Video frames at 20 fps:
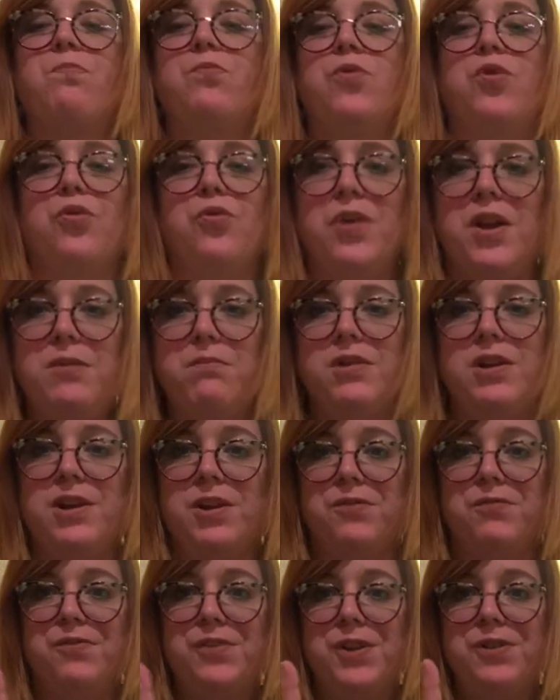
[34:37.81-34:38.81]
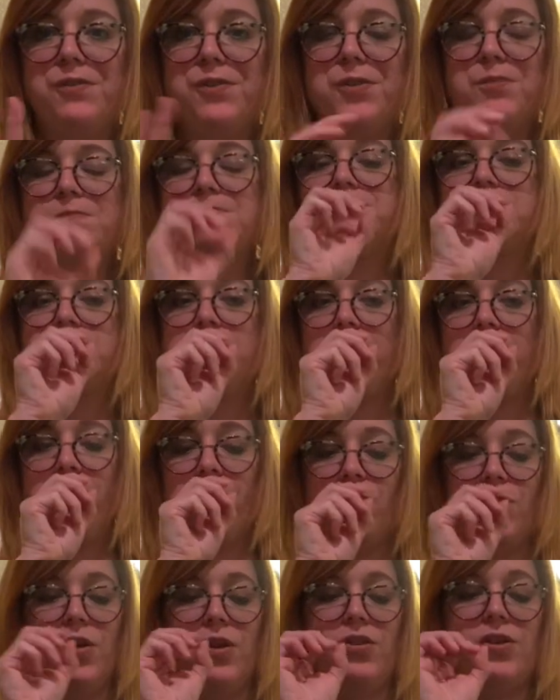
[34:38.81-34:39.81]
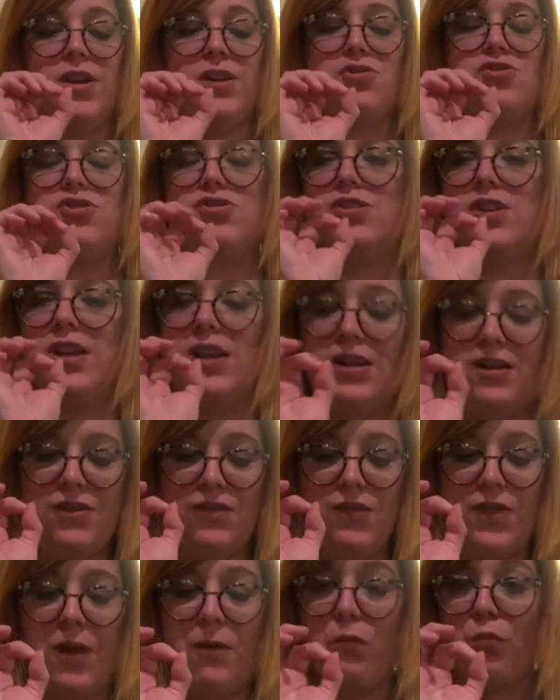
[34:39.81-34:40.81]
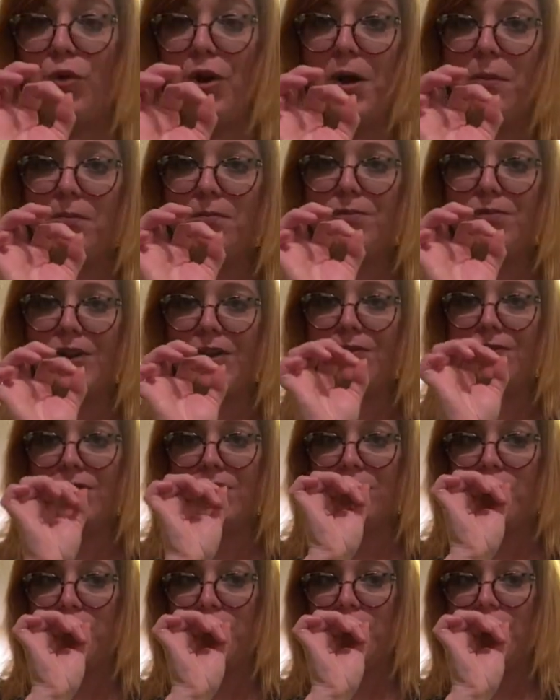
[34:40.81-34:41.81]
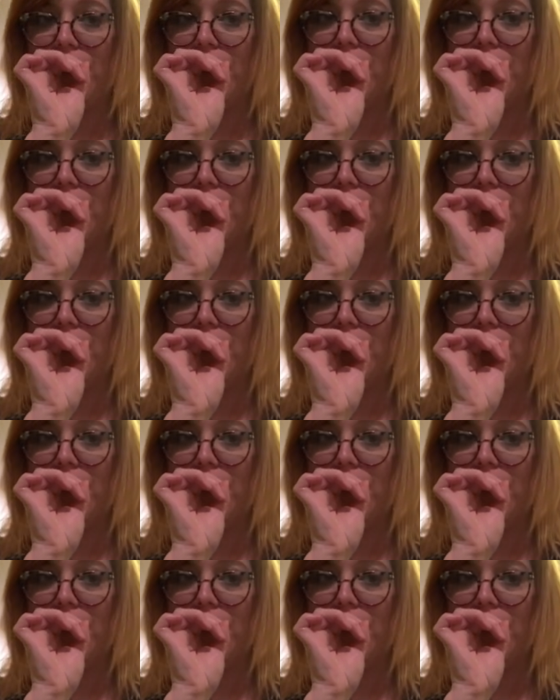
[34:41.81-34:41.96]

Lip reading: Great banana flavor. You can taste just a hint of that rum flavoring that we put in